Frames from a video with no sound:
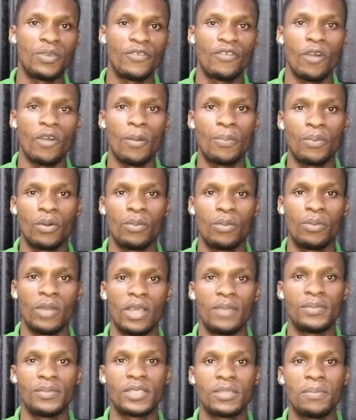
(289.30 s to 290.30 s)
before
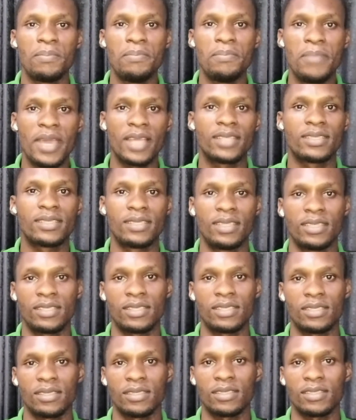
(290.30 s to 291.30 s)
problems makes
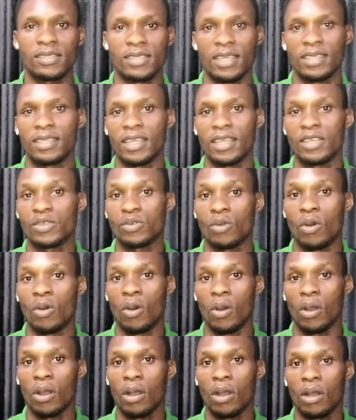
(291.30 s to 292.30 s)
this sentence
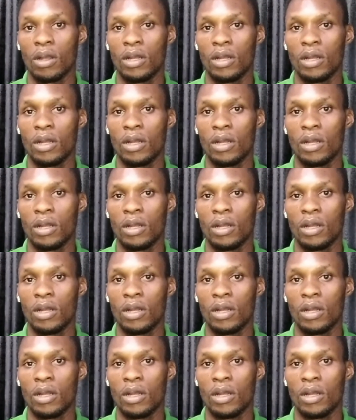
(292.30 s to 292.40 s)
wrong.